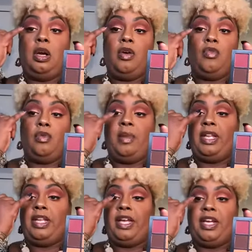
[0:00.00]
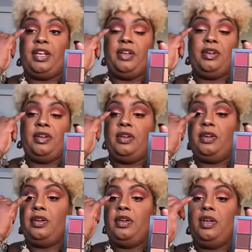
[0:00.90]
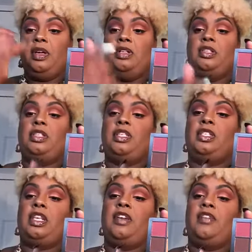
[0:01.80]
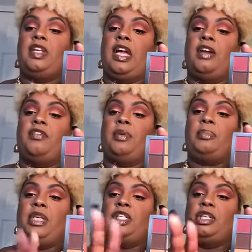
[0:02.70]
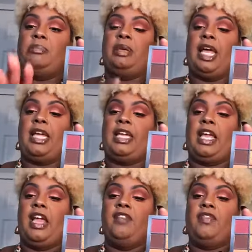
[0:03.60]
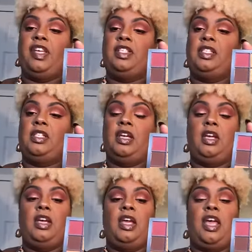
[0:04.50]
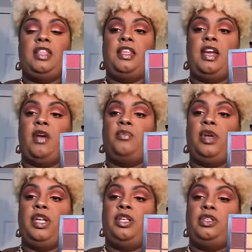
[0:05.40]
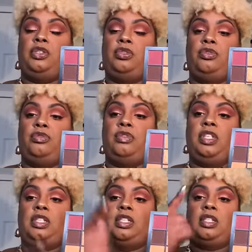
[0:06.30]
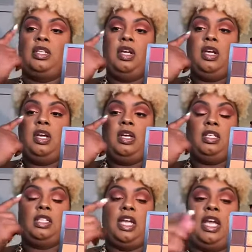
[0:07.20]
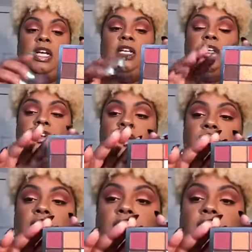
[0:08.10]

on my lid, just to give it kind of a peachy blank canvas. And then I went into, this is a glitter,